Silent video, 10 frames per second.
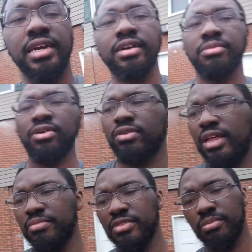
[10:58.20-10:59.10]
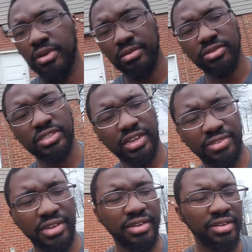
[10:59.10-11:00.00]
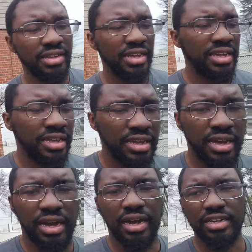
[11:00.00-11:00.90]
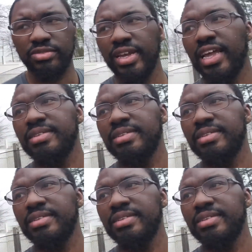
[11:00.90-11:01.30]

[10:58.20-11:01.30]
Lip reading: them all up to put new stuff here, because we got the